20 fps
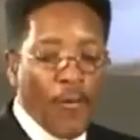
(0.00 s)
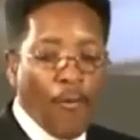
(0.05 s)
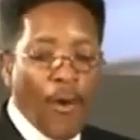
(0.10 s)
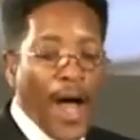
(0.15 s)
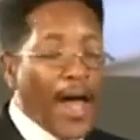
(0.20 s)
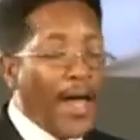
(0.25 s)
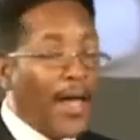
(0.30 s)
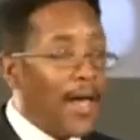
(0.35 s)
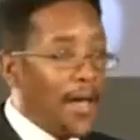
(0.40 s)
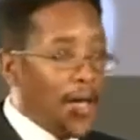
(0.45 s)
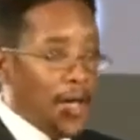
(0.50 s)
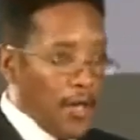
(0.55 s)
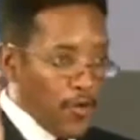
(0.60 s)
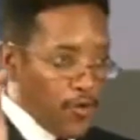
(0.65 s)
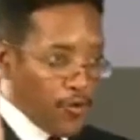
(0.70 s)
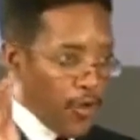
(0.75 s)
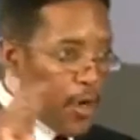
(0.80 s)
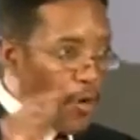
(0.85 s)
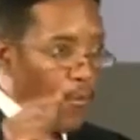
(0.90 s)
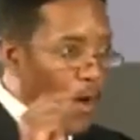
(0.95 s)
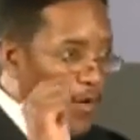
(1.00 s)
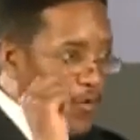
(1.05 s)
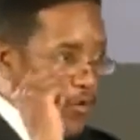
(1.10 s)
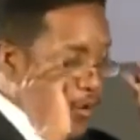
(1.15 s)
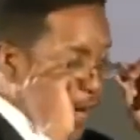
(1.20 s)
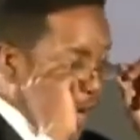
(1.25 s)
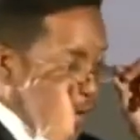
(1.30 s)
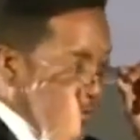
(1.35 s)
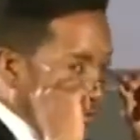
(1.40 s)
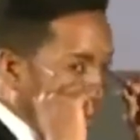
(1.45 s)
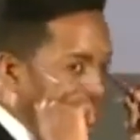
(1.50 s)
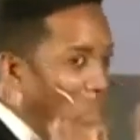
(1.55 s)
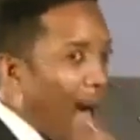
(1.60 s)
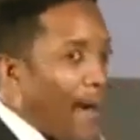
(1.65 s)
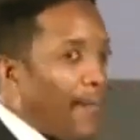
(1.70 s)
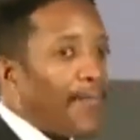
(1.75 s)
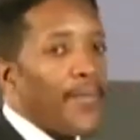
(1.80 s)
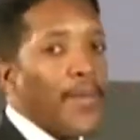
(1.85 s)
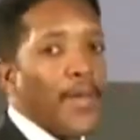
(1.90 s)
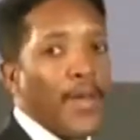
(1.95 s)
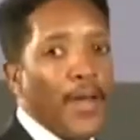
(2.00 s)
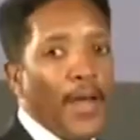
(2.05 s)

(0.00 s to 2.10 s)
what? Generation. Now stop.